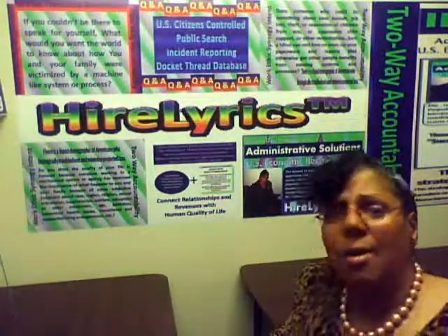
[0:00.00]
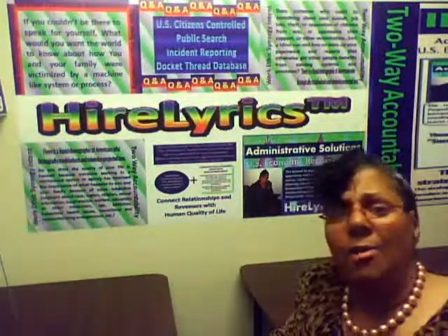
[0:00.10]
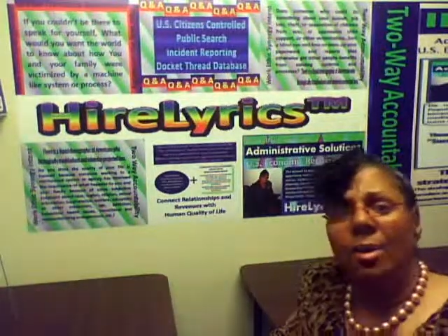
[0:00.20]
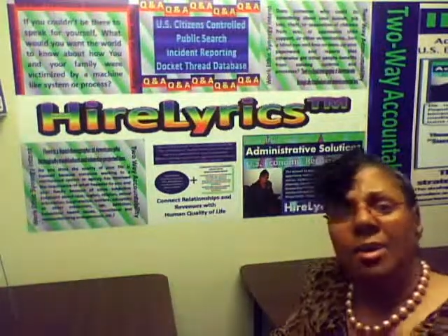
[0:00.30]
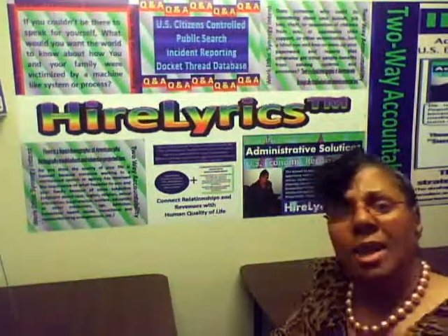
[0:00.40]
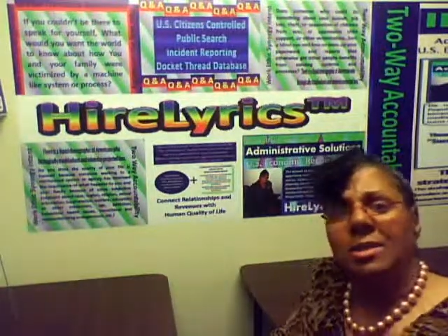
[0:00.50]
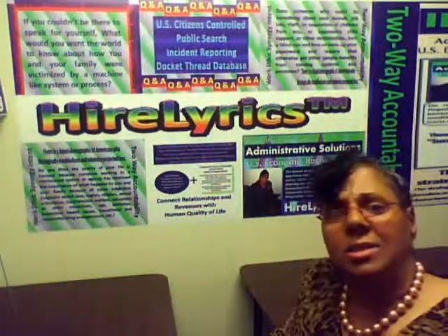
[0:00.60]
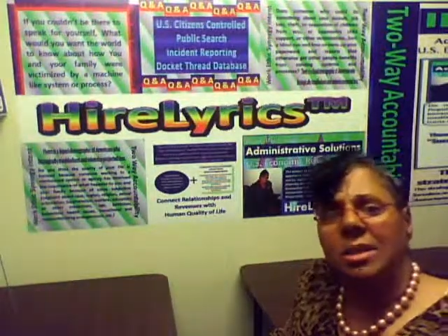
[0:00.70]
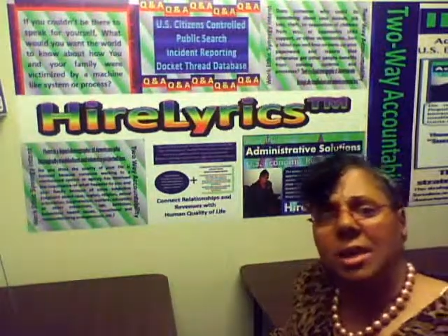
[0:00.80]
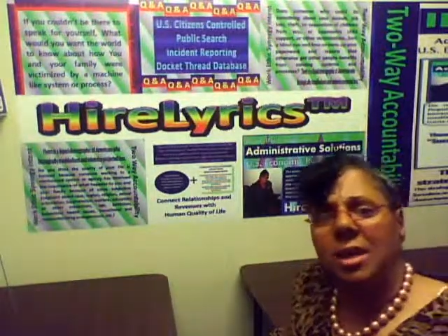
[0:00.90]
What they
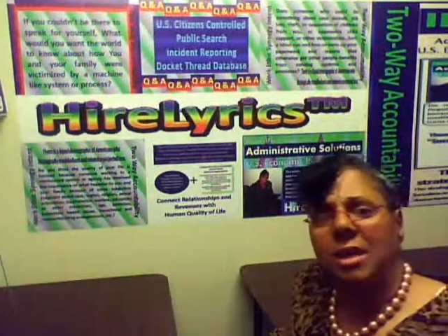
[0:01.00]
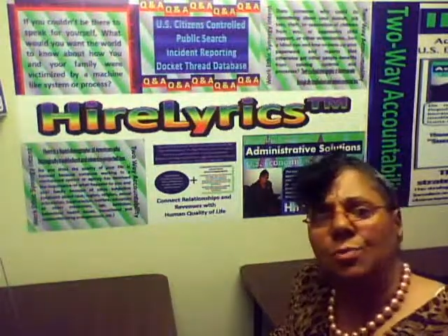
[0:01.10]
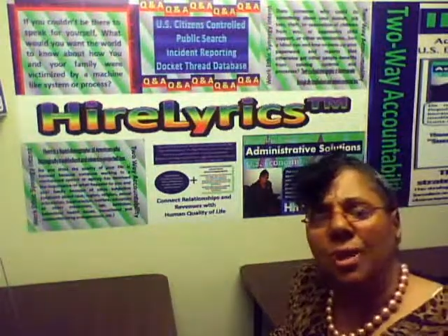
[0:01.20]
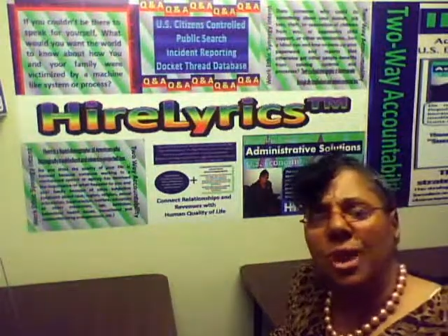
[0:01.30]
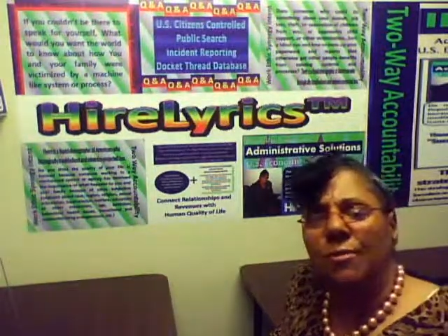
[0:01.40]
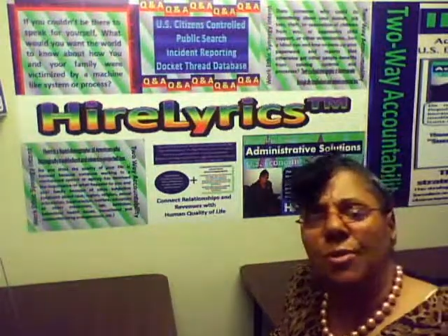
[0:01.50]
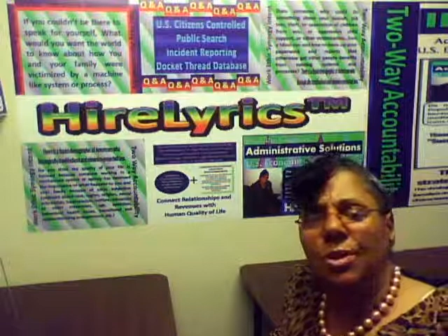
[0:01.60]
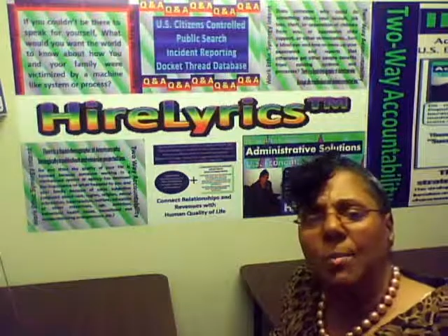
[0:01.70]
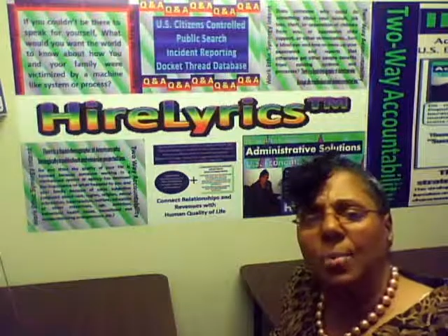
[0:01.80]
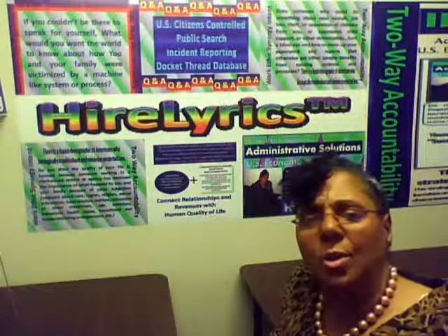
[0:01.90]
see is whatever
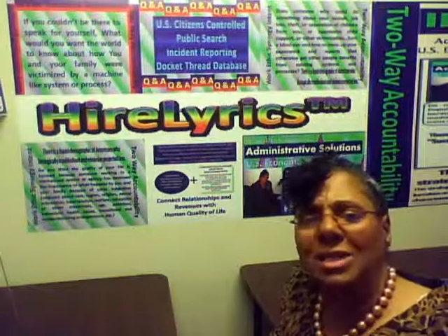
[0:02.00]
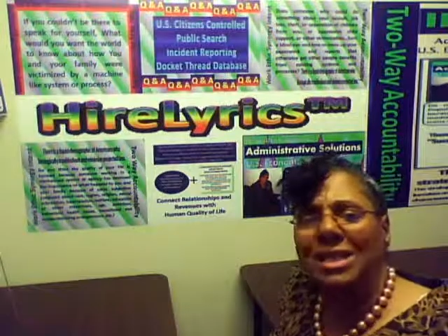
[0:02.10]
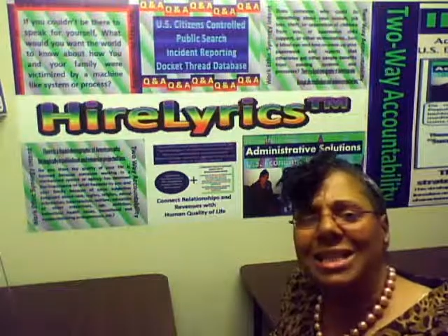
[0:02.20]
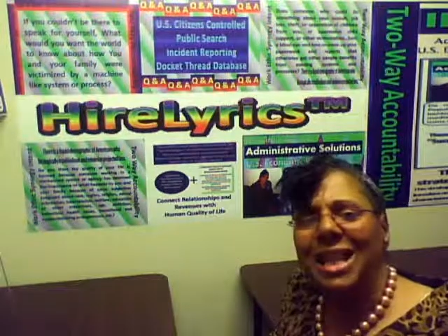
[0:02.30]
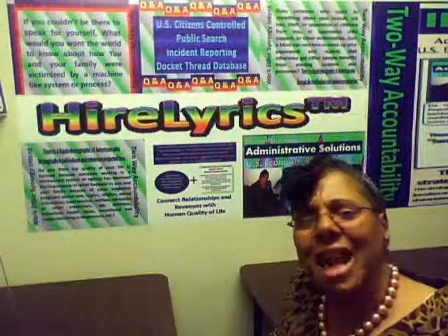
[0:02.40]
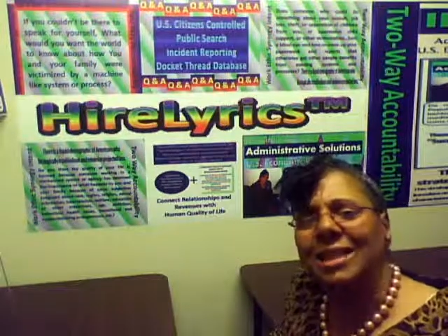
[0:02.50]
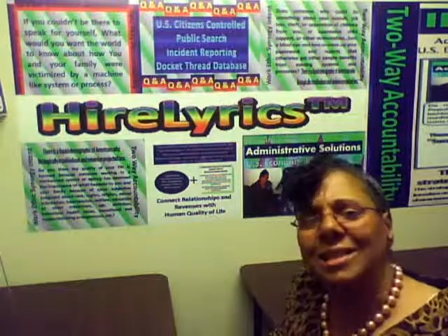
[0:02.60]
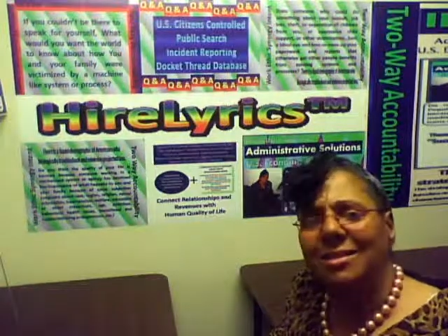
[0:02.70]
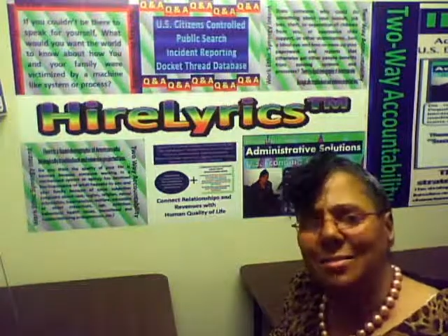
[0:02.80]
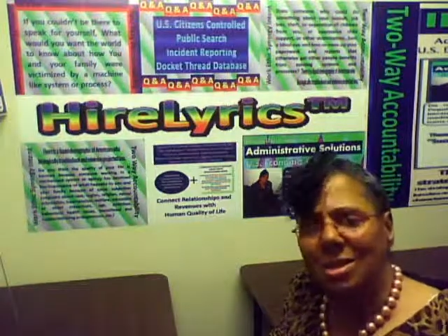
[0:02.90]
the person
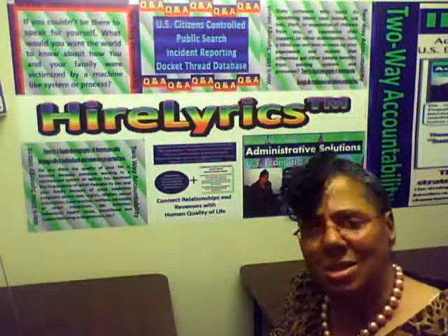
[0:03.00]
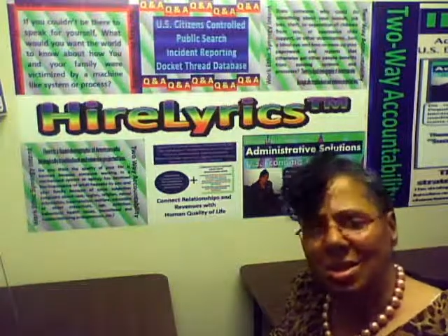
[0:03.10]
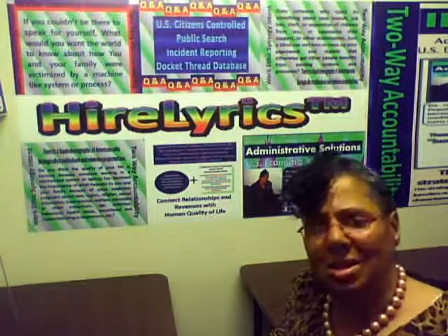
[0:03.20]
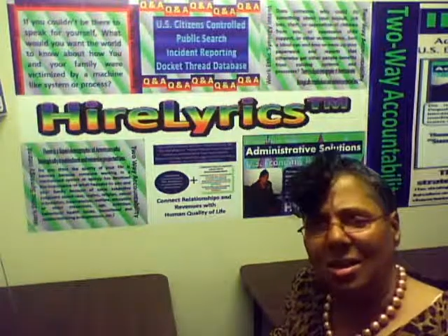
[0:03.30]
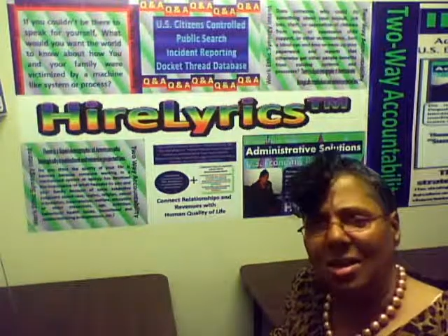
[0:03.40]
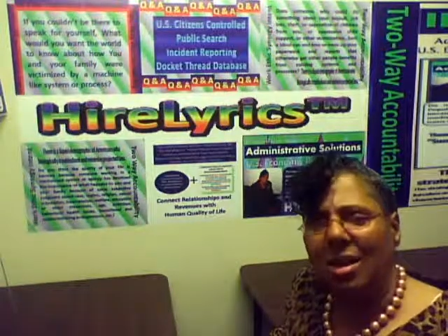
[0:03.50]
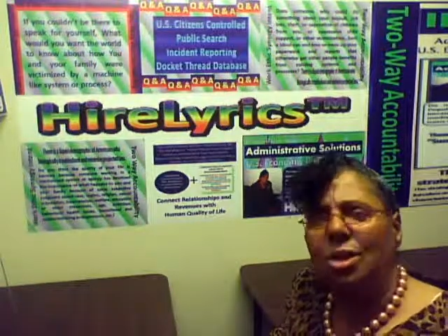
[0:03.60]
enacting the machine,